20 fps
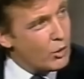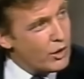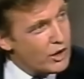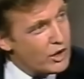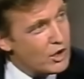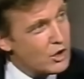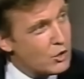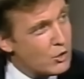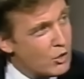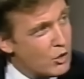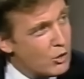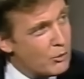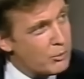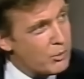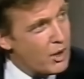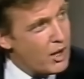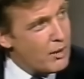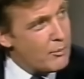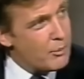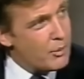rent-control
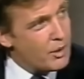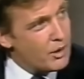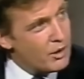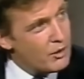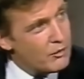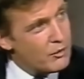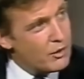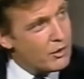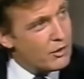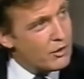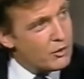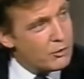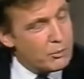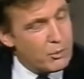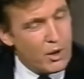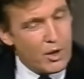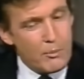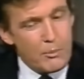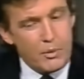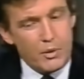property and various
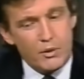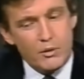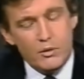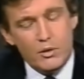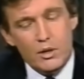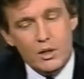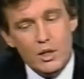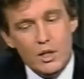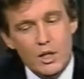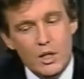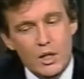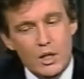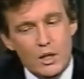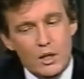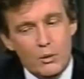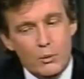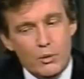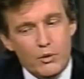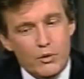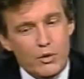properties, and
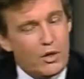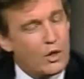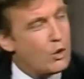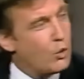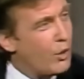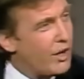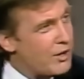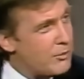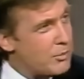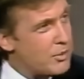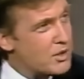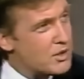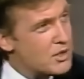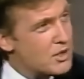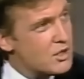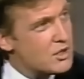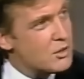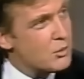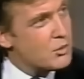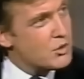it wasn't a great
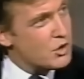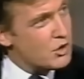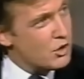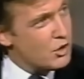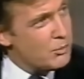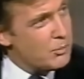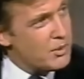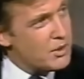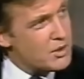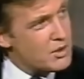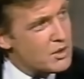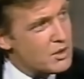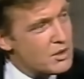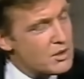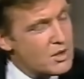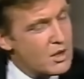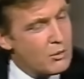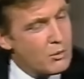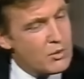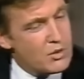business. It was a good
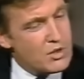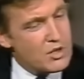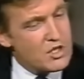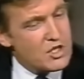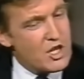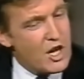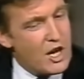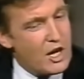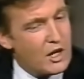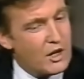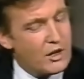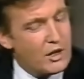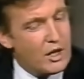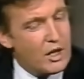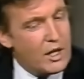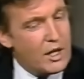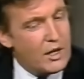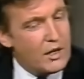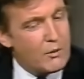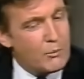business, and he was a solid
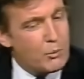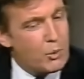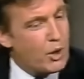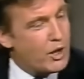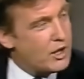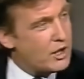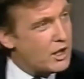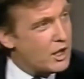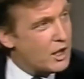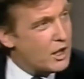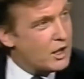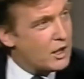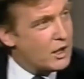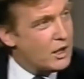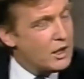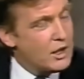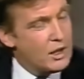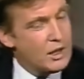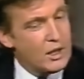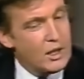guy and a bright
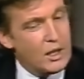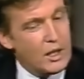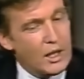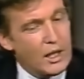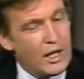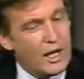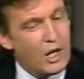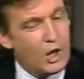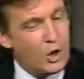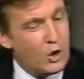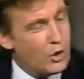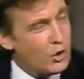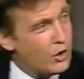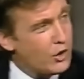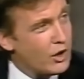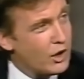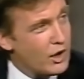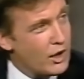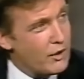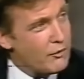guy. And I
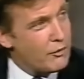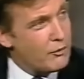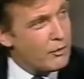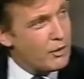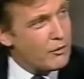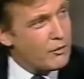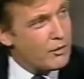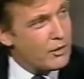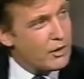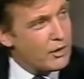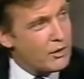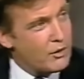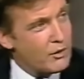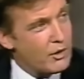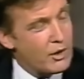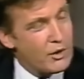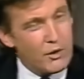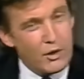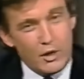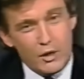learned a lot from my father.
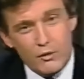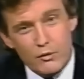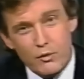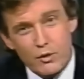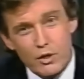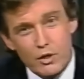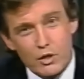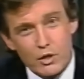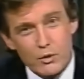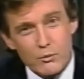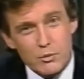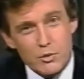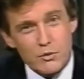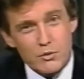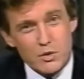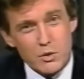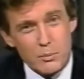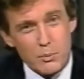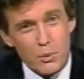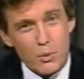And I think if, in
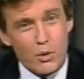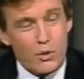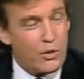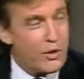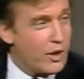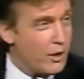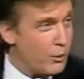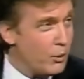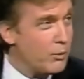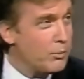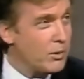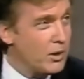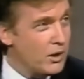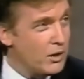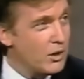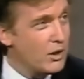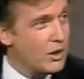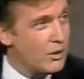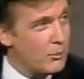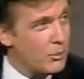terms of support, that would
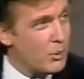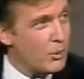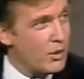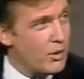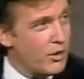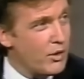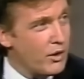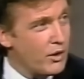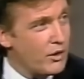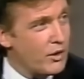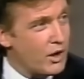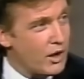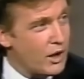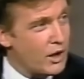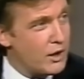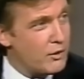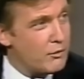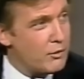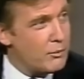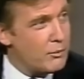be the #1 thing that I got